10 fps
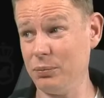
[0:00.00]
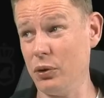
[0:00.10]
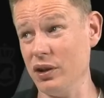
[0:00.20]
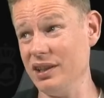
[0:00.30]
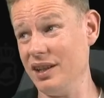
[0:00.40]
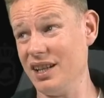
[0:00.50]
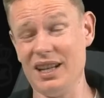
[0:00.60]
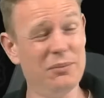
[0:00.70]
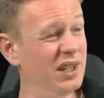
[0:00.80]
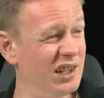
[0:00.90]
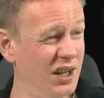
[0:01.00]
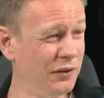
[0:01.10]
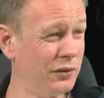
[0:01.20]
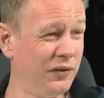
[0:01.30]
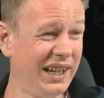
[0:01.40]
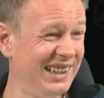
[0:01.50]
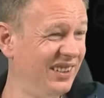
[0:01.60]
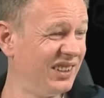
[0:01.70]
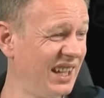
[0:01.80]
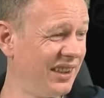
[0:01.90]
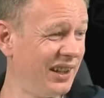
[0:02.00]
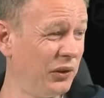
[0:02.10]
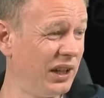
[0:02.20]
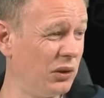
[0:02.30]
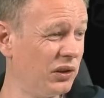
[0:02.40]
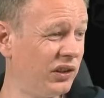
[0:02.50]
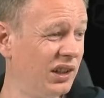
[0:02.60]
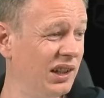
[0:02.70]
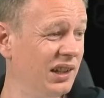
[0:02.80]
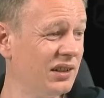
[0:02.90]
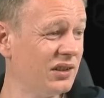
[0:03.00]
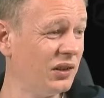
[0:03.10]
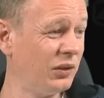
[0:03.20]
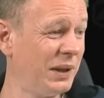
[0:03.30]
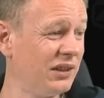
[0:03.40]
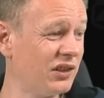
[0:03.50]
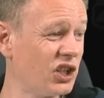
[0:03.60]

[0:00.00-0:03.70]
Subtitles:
put in the time. You have to find these 10,000 hours to spend on